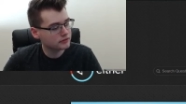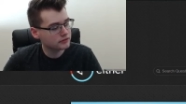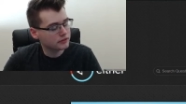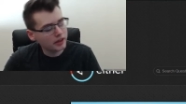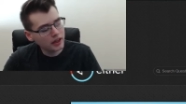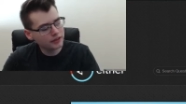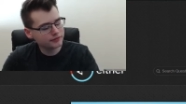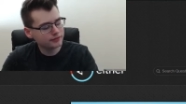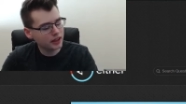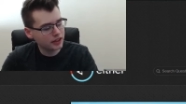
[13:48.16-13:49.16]
Nah,
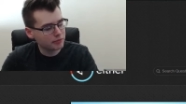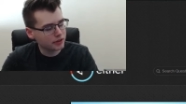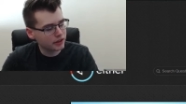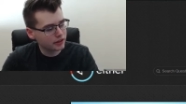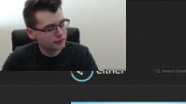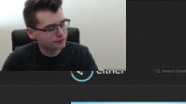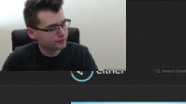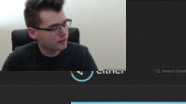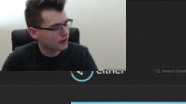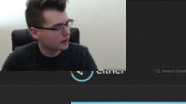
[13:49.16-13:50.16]
I like my dick.
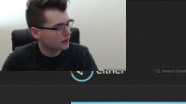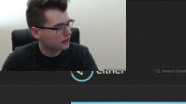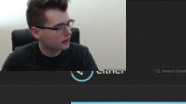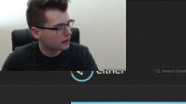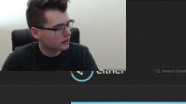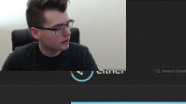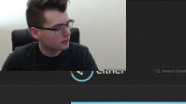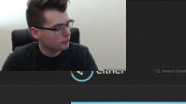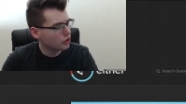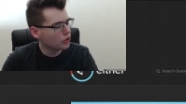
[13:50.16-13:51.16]

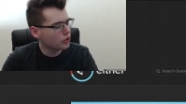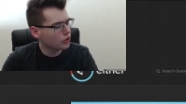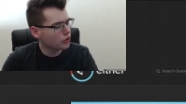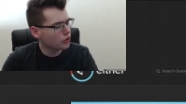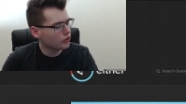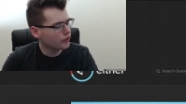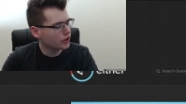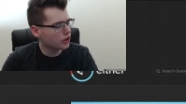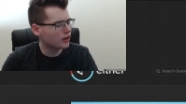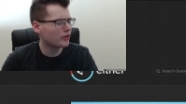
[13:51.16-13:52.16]
Moving
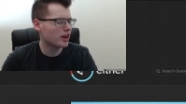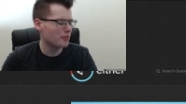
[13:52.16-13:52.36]
on. Oh, come